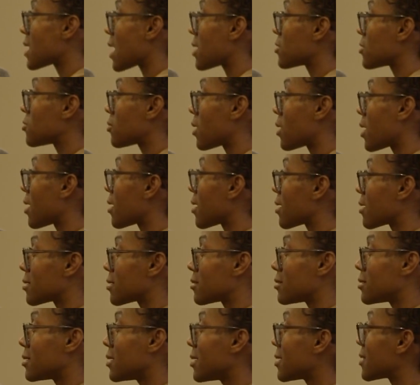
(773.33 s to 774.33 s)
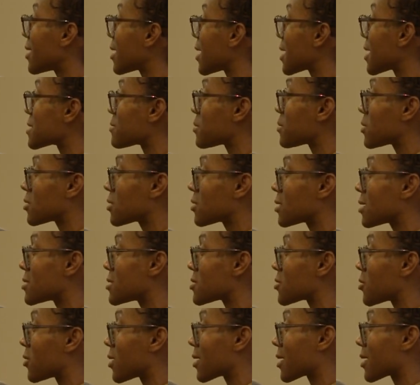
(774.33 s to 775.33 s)
that, do I need that
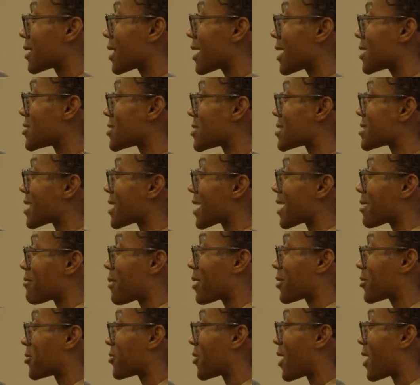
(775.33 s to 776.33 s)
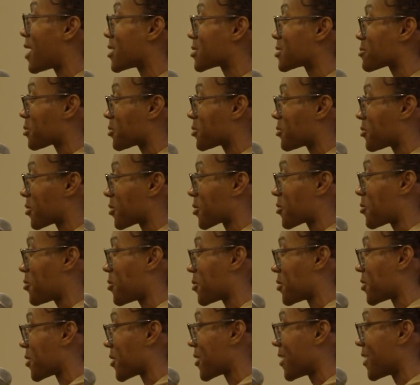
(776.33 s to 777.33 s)
experience or can I just stay in my little entrepreneur
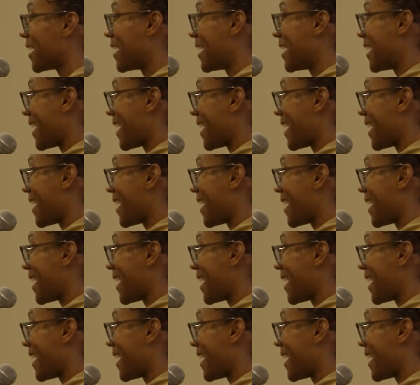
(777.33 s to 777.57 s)
corner